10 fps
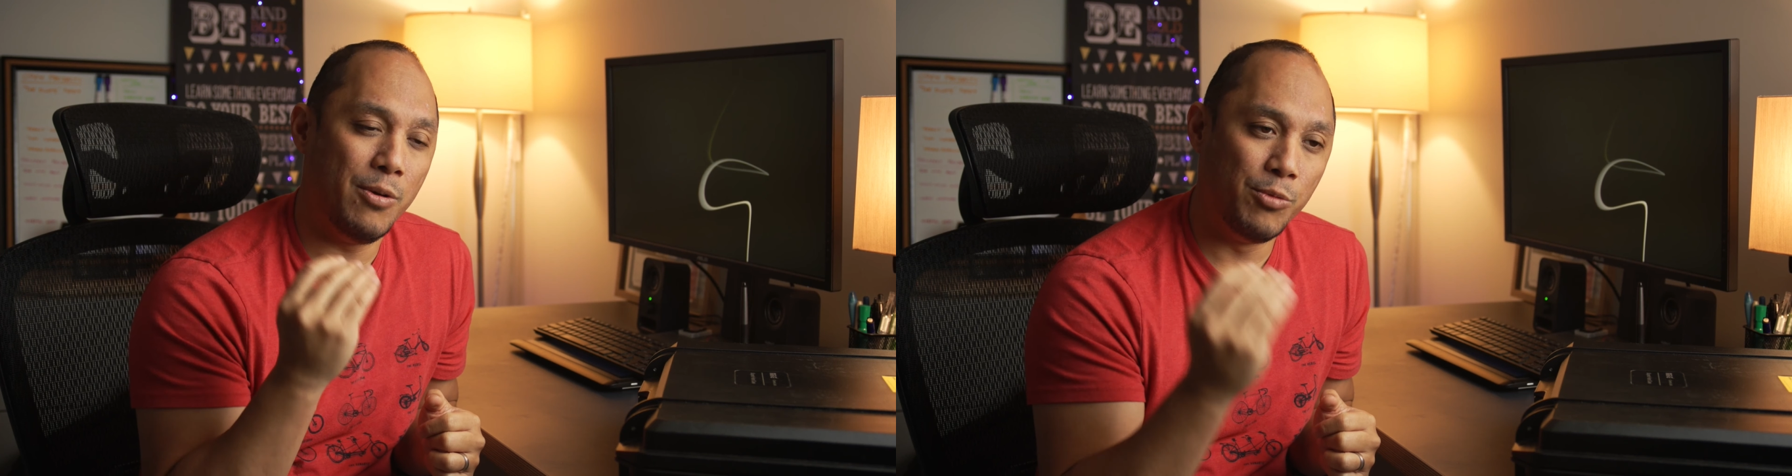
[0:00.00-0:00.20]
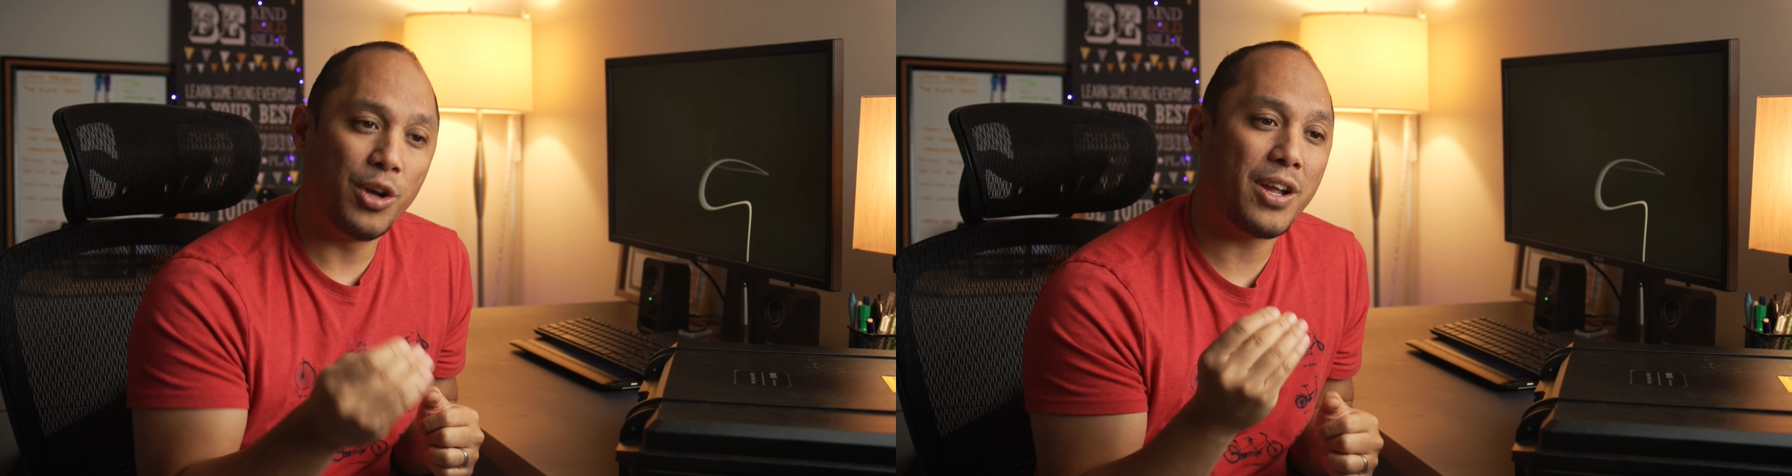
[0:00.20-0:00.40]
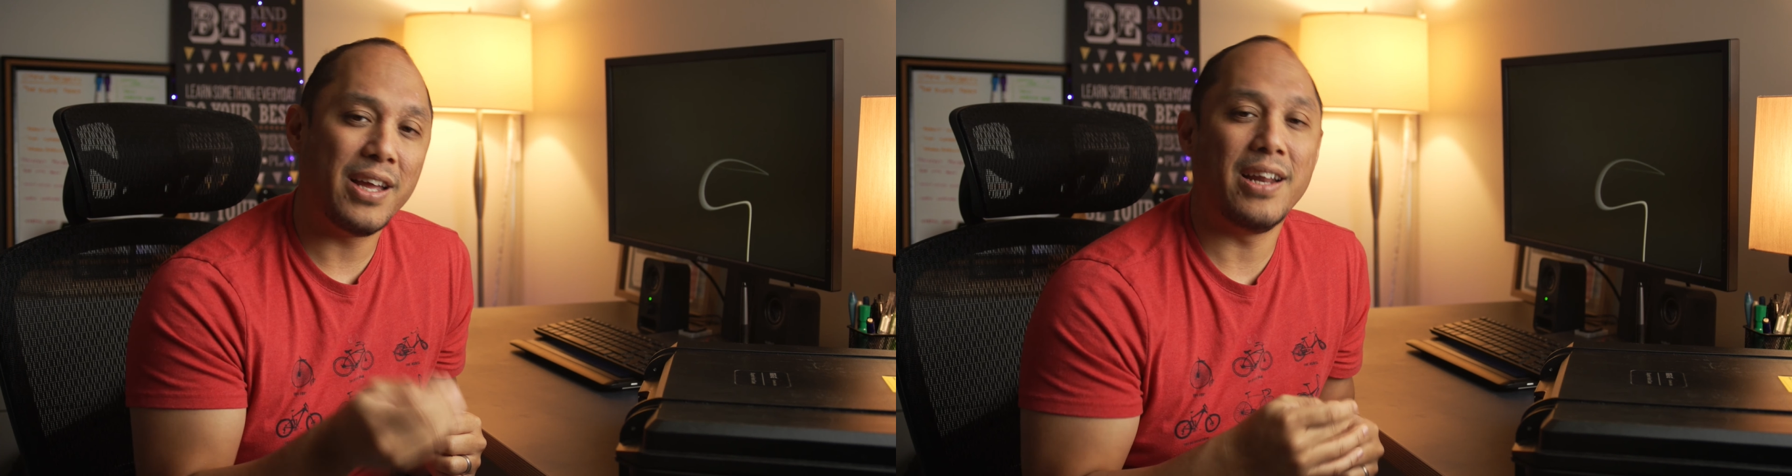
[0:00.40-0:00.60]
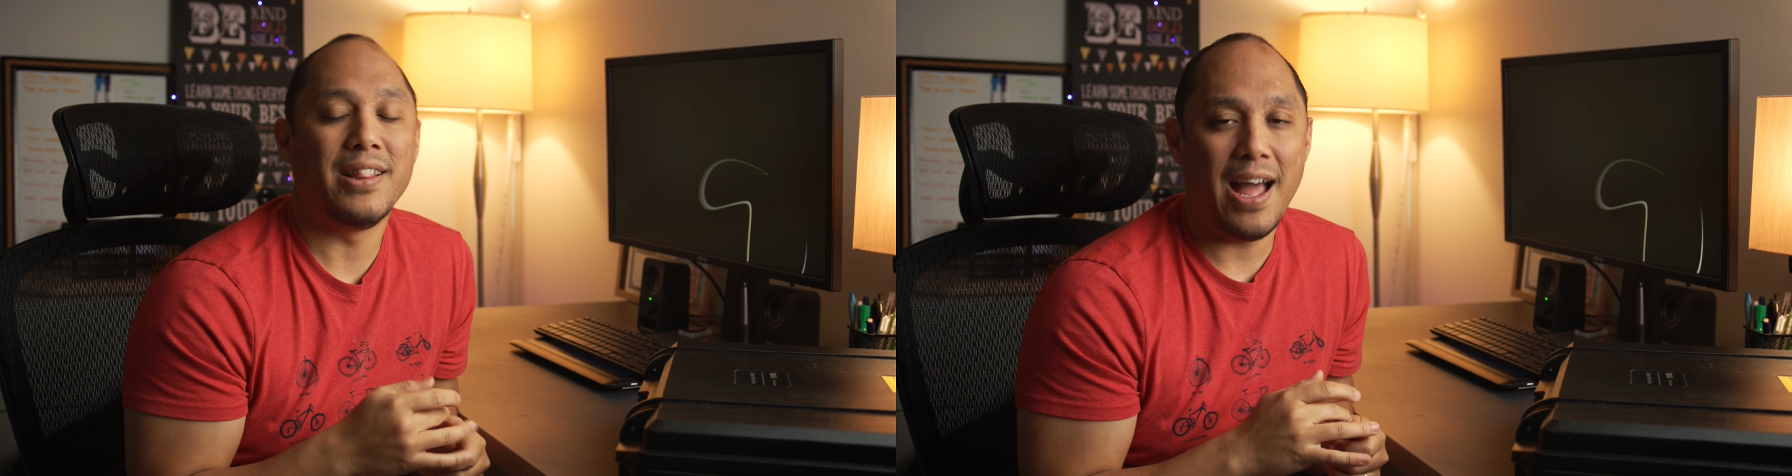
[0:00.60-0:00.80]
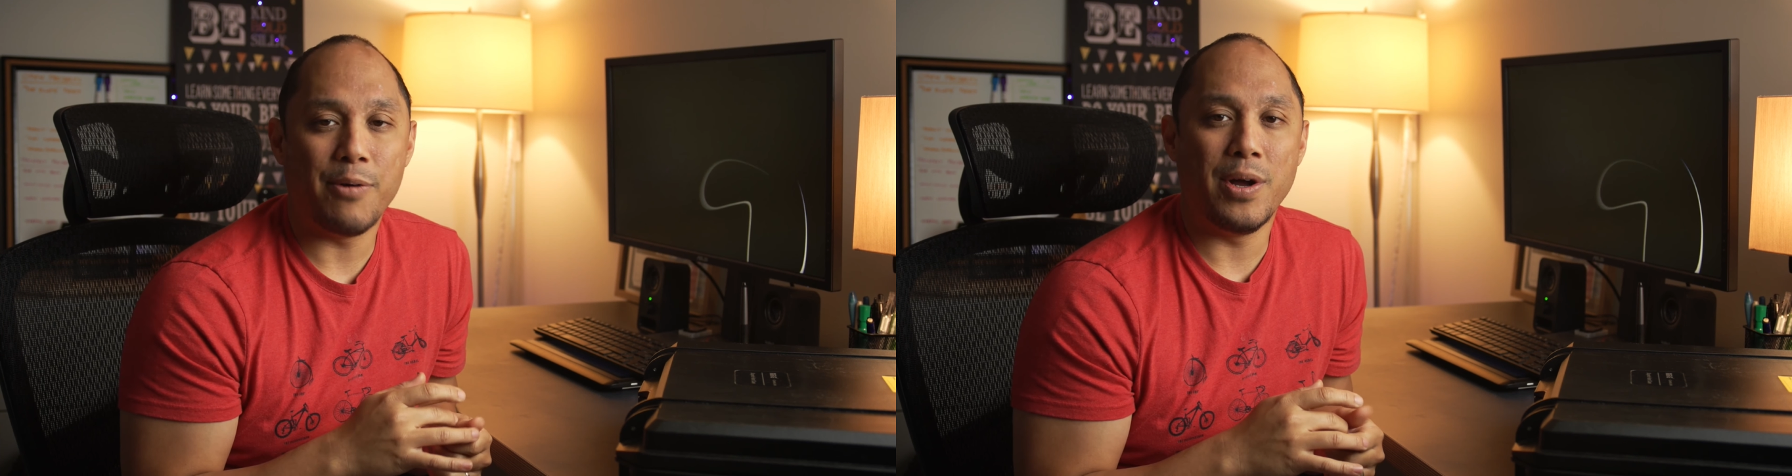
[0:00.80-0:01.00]
looking at it
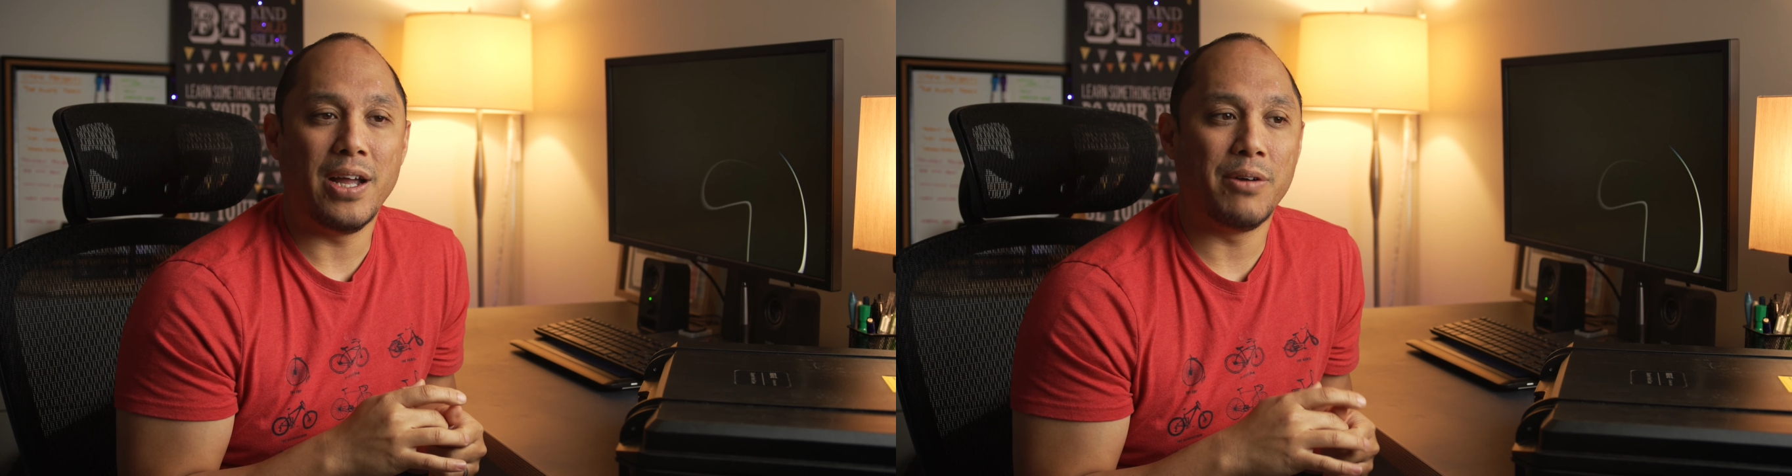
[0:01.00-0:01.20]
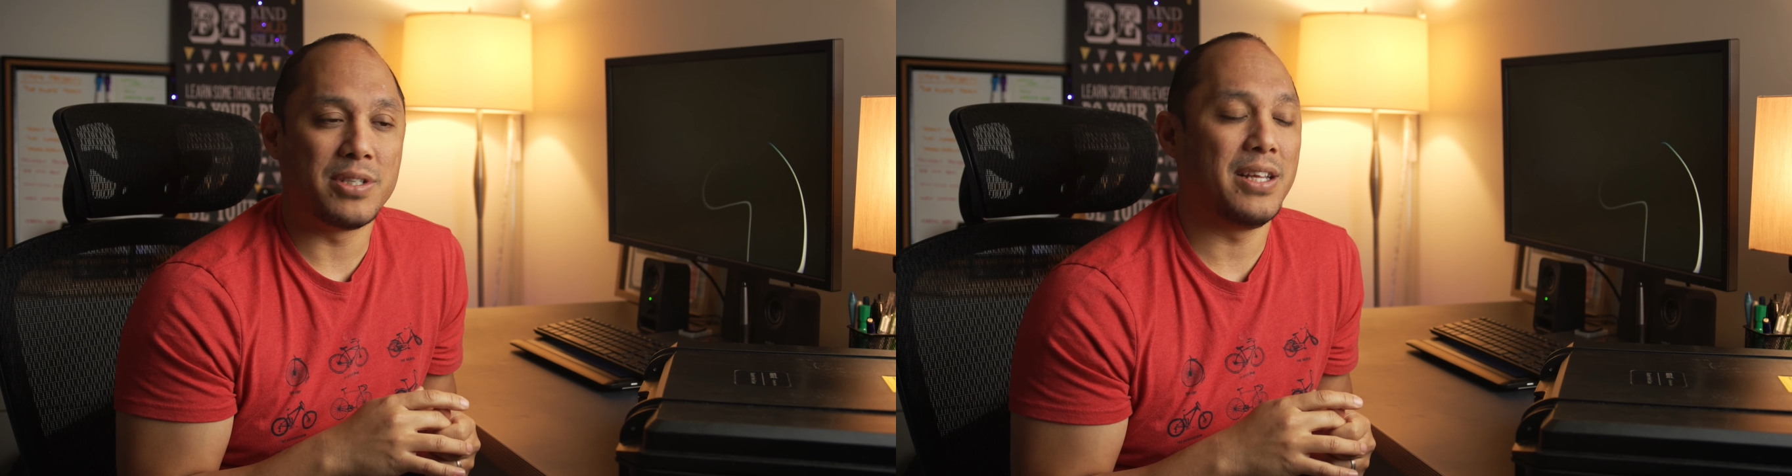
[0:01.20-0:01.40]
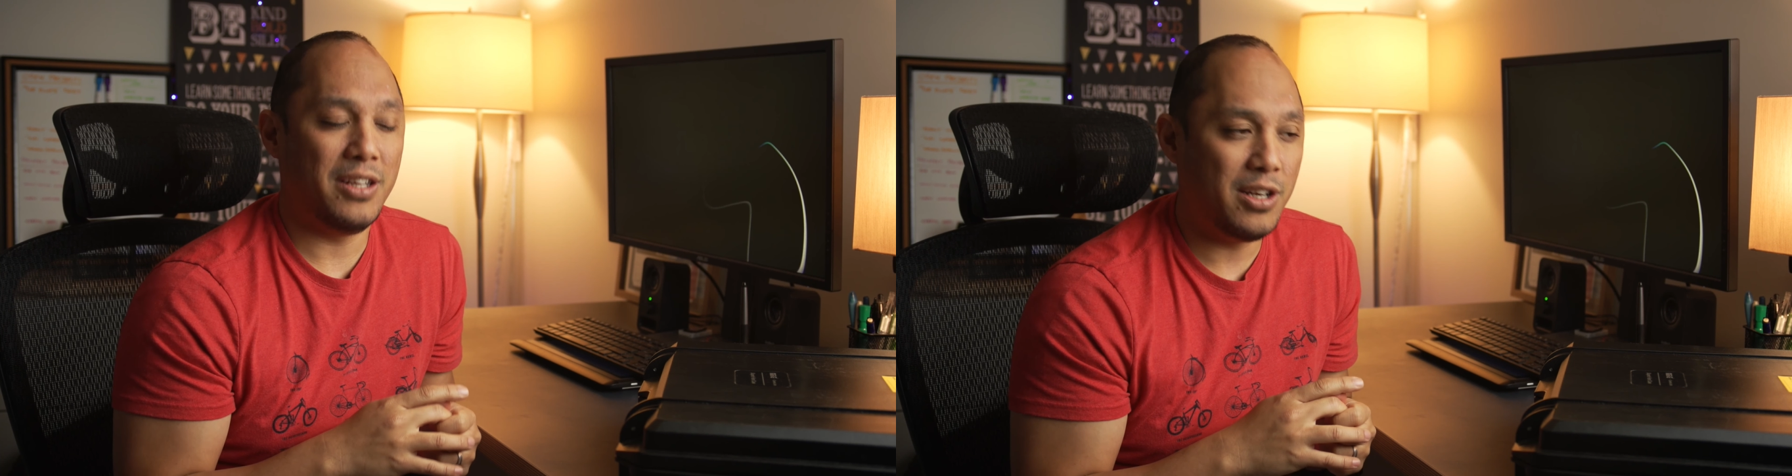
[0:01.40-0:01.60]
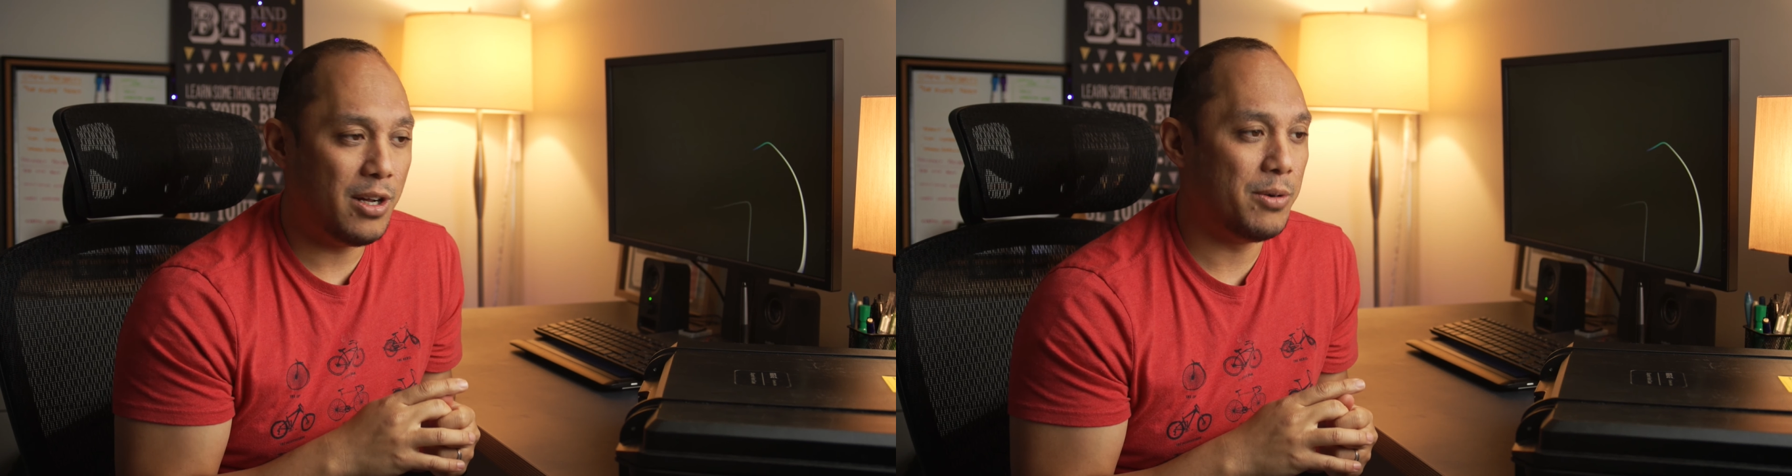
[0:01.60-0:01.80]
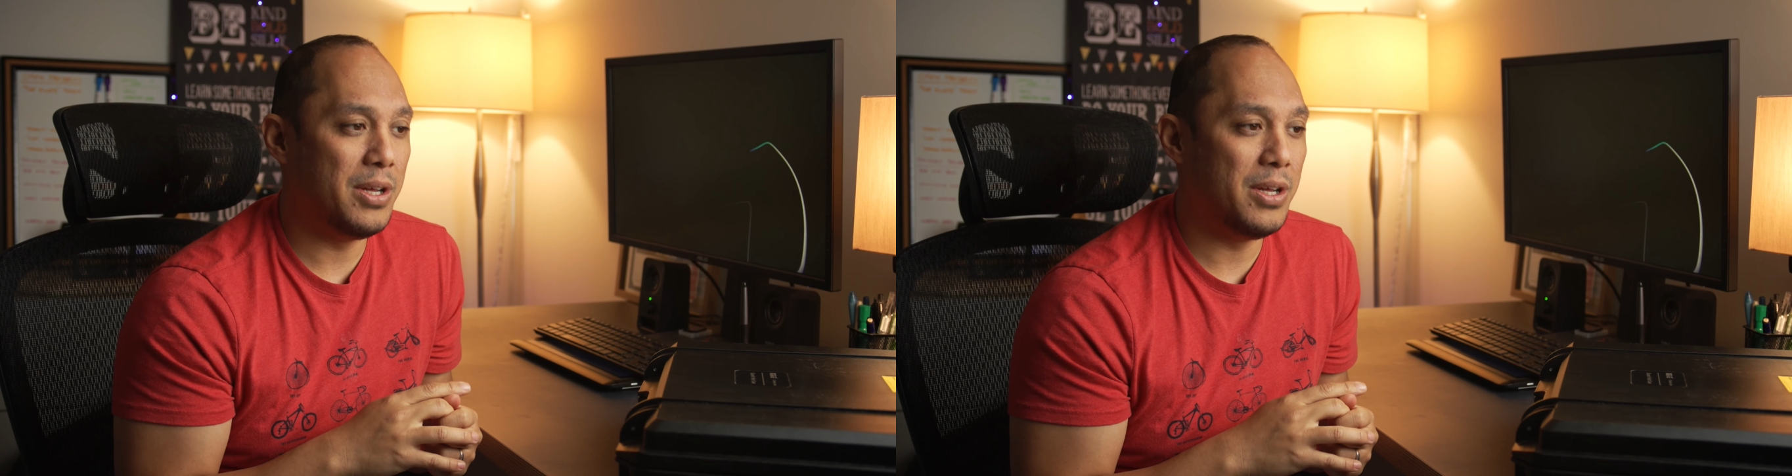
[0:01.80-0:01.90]
that way, I was like, you know,